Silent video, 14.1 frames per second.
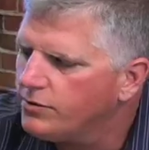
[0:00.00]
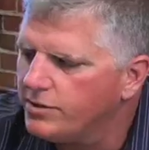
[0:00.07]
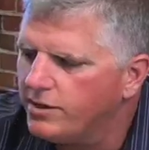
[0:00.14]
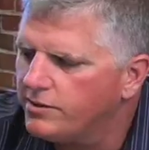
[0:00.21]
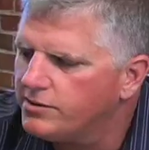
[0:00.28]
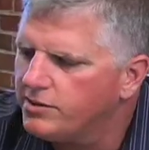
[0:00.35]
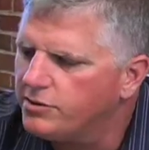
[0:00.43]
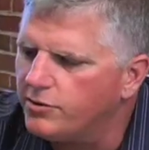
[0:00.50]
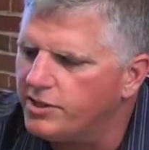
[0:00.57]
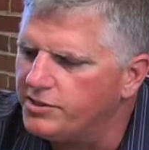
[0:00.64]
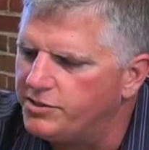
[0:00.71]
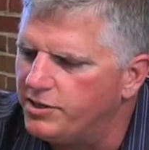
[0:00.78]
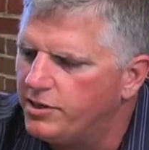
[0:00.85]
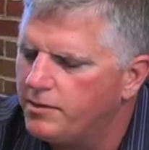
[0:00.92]
doubt. Done a
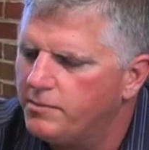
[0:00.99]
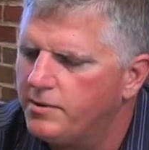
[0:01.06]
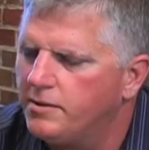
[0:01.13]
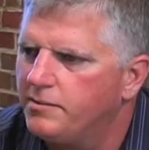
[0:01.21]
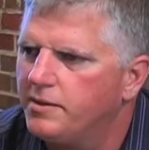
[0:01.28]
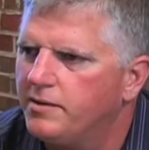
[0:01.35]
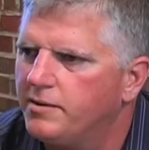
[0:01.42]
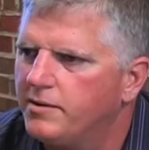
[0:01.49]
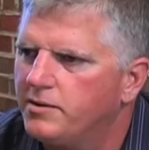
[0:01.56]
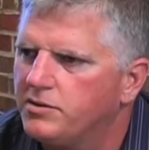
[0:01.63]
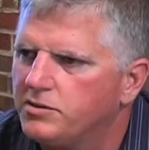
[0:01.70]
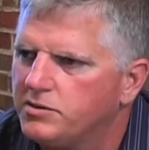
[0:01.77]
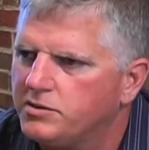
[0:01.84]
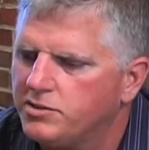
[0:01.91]
great job. I
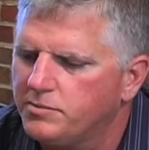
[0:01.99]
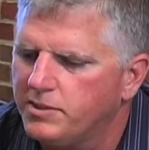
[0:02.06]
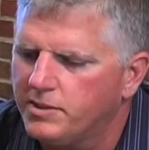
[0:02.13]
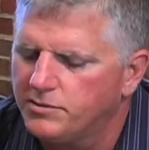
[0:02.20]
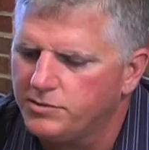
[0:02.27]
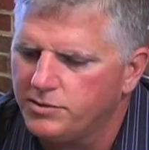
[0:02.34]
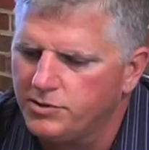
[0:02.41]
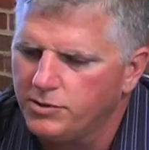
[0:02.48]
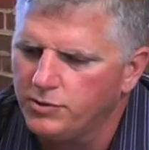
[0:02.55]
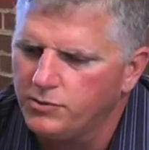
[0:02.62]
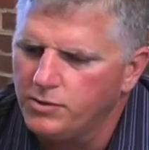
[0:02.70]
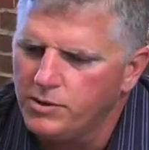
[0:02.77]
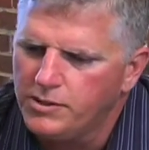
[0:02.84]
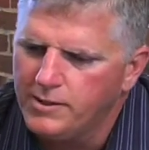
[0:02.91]
mean, sometimes, you
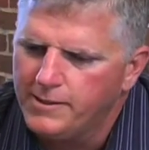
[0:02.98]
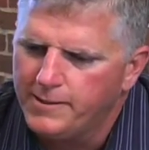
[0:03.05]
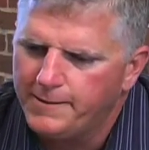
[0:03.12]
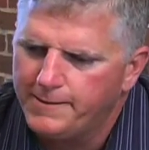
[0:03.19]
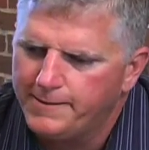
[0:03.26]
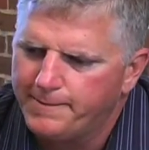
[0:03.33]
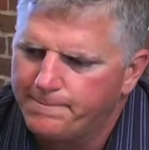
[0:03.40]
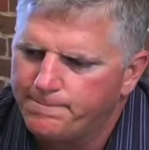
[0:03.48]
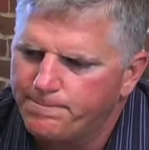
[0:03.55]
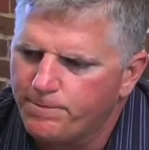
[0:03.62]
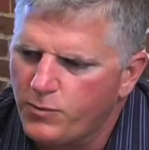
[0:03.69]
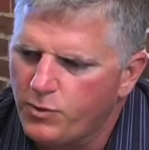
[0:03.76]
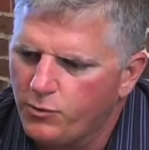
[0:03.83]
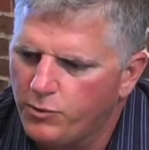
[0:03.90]
know,
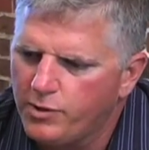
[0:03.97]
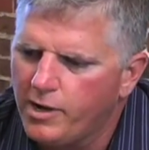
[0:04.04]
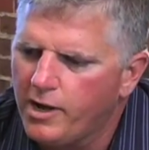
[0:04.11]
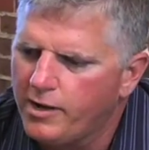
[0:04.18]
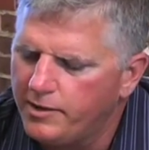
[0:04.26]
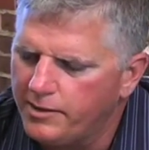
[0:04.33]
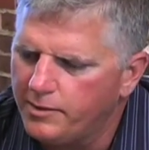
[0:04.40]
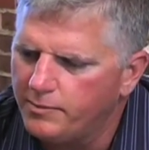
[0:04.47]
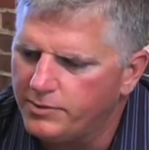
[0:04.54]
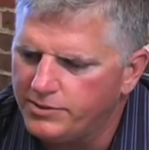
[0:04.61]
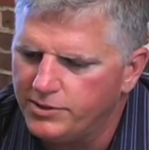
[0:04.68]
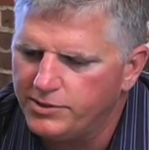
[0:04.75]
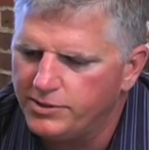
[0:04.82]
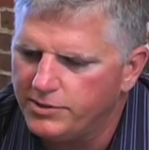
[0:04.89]
we're not in a
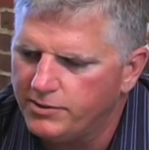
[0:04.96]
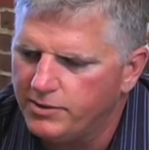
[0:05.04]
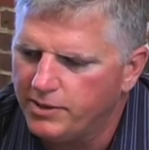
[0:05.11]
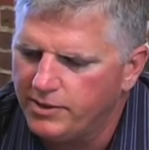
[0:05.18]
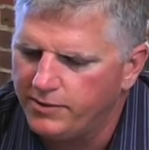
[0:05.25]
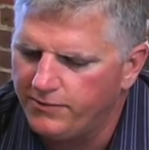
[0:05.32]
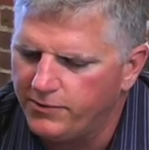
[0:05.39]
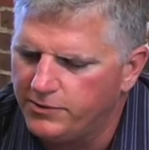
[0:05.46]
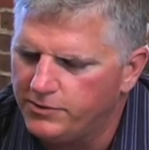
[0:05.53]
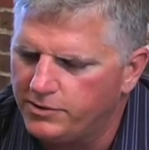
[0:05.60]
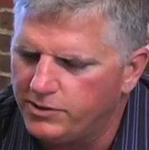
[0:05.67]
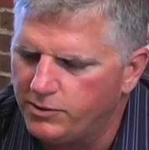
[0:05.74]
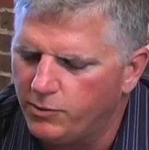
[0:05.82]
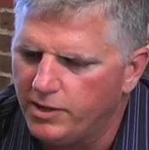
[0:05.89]
position, I think,
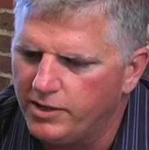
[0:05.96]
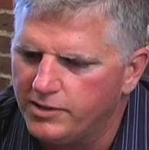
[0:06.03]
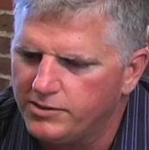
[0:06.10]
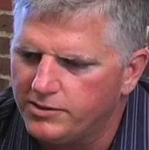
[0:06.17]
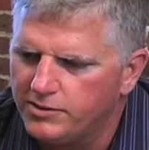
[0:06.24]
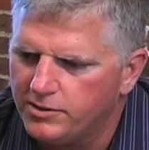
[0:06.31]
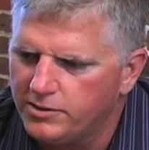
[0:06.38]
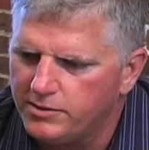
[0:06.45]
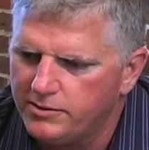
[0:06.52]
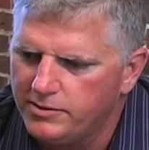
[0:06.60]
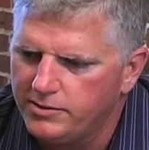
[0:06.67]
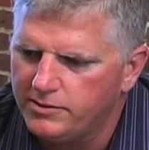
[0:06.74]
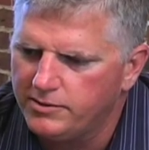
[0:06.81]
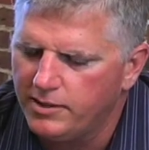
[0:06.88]
physically-wise,
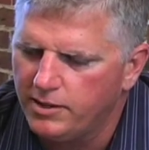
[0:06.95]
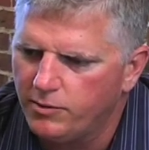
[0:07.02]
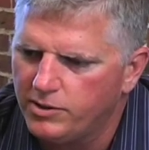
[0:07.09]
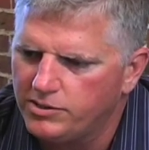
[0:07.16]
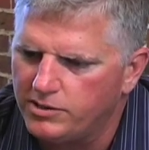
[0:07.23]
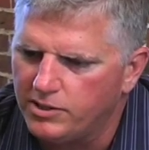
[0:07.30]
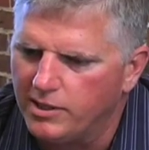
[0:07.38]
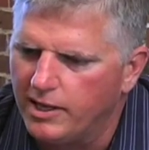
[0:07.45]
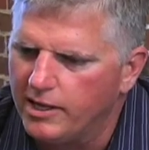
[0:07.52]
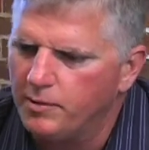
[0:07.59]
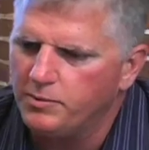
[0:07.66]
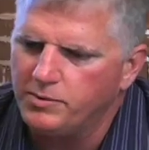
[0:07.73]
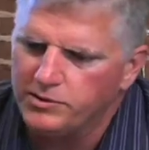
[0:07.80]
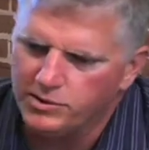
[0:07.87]
talent-wise, to line
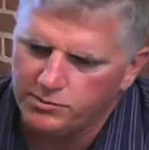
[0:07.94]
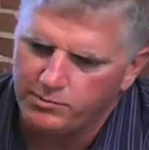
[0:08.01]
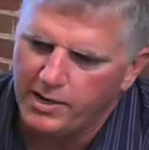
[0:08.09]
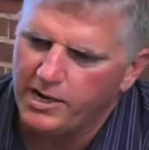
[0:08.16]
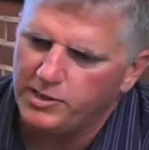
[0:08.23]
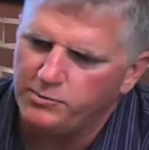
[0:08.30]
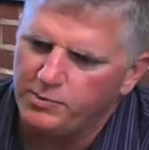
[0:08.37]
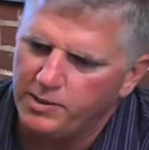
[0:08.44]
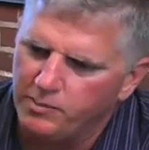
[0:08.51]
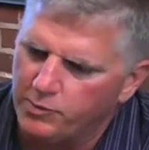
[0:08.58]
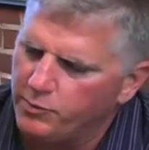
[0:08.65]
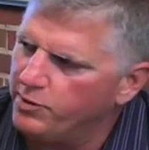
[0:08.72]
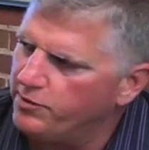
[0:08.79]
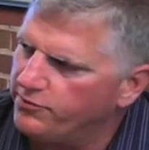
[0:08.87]
up and just mash
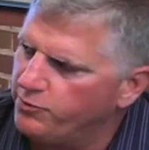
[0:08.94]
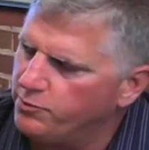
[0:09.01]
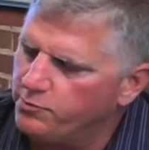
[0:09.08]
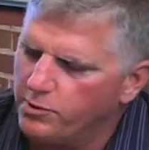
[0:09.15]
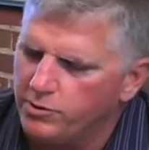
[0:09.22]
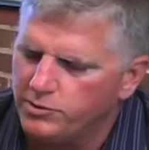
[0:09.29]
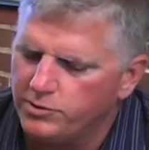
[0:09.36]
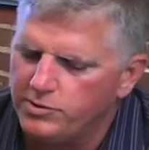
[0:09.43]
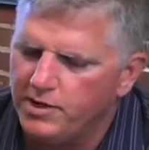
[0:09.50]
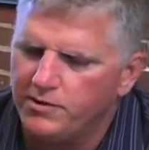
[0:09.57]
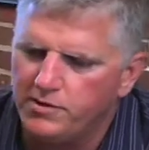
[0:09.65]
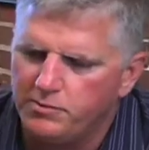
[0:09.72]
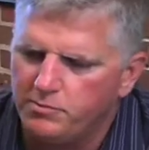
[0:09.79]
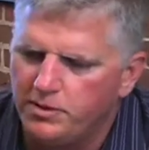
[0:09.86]
people and run the football. So he's got
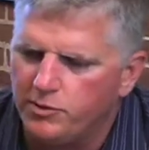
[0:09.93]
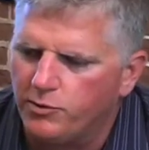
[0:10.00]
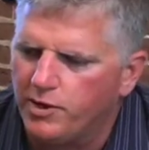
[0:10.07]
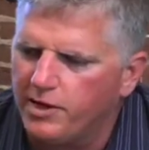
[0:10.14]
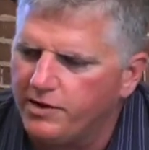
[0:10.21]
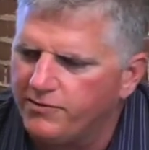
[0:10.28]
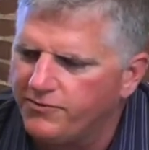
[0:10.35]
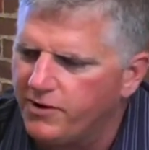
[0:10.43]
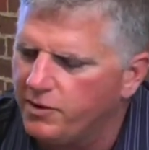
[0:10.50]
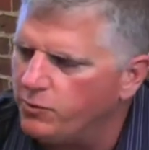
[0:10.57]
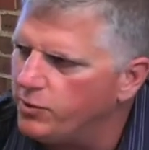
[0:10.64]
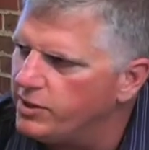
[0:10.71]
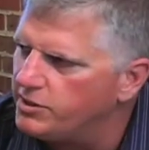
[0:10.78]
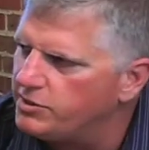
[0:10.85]
to be creative,
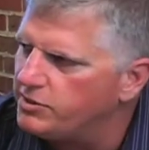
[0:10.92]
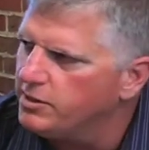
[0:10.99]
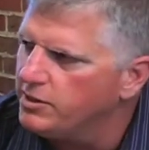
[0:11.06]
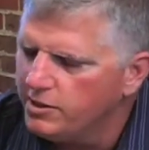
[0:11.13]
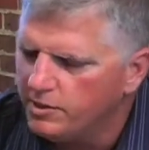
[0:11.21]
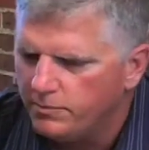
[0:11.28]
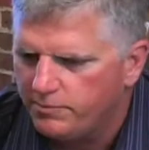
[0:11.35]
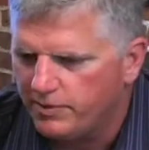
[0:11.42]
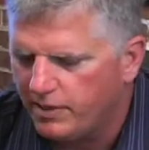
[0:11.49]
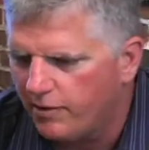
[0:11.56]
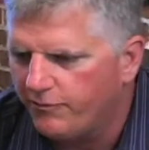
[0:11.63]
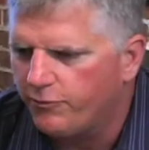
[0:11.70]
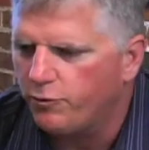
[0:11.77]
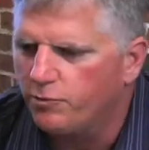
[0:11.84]
find ways to
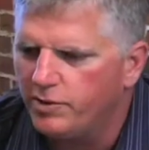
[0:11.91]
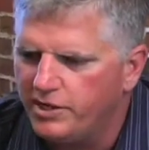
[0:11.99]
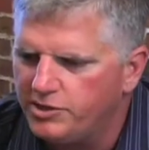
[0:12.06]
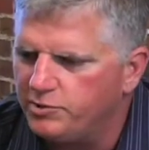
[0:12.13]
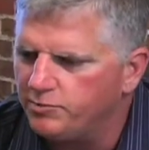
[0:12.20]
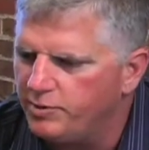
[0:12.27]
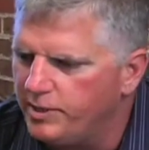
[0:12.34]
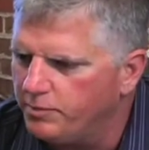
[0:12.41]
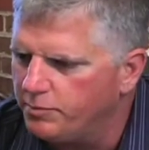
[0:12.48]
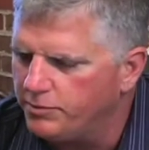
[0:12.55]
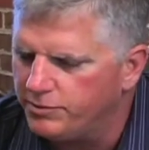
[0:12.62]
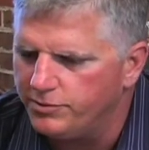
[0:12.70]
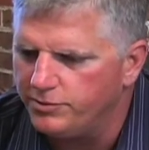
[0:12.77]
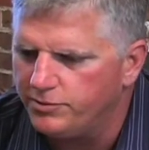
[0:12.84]
out-formation
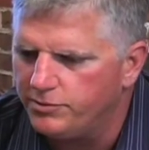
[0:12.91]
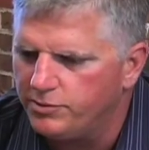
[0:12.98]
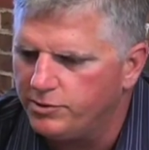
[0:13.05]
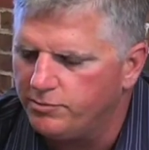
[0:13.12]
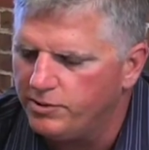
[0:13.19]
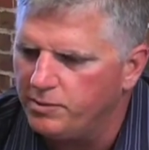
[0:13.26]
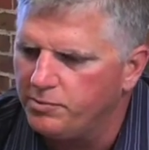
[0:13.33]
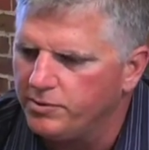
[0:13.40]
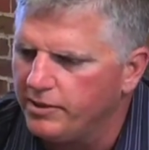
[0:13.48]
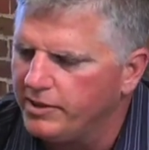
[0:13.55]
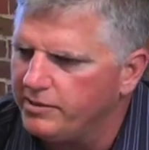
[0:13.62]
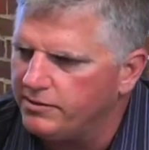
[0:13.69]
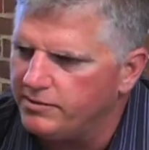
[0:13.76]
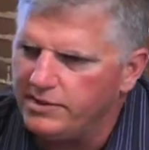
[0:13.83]
people to
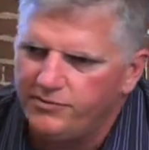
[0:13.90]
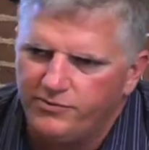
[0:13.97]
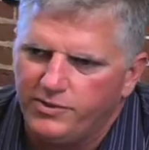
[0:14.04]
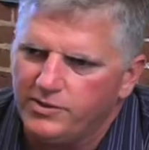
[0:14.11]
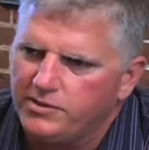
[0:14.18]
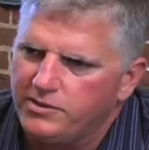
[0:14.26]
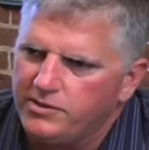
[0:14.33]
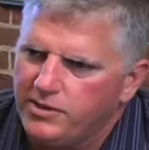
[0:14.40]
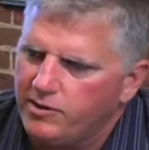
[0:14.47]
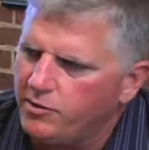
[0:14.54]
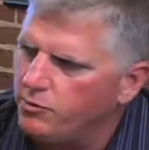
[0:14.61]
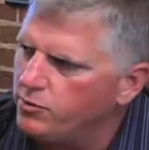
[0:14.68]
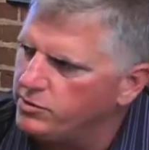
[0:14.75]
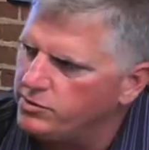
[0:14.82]
manipulate their defense, how
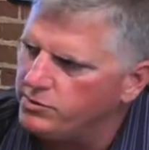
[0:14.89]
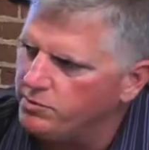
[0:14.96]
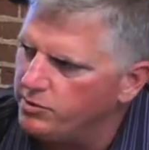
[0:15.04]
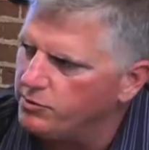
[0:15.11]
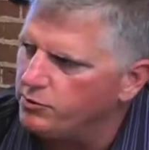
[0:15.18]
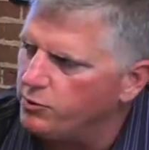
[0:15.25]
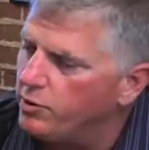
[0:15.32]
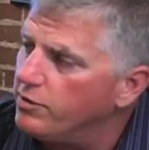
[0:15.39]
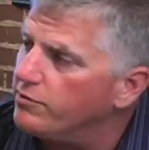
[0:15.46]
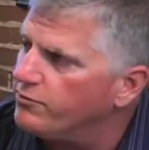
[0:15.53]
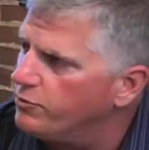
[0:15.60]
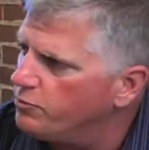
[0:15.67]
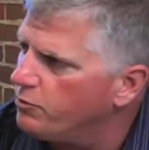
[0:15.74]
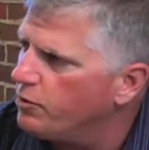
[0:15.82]
he wants to be able to run the
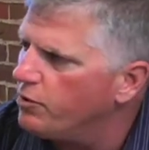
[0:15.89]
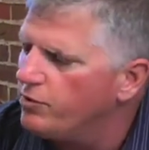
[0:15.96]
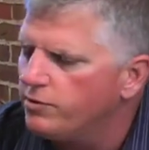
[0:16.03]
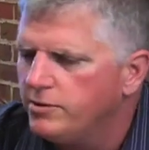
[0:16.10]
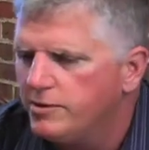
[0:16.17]
football.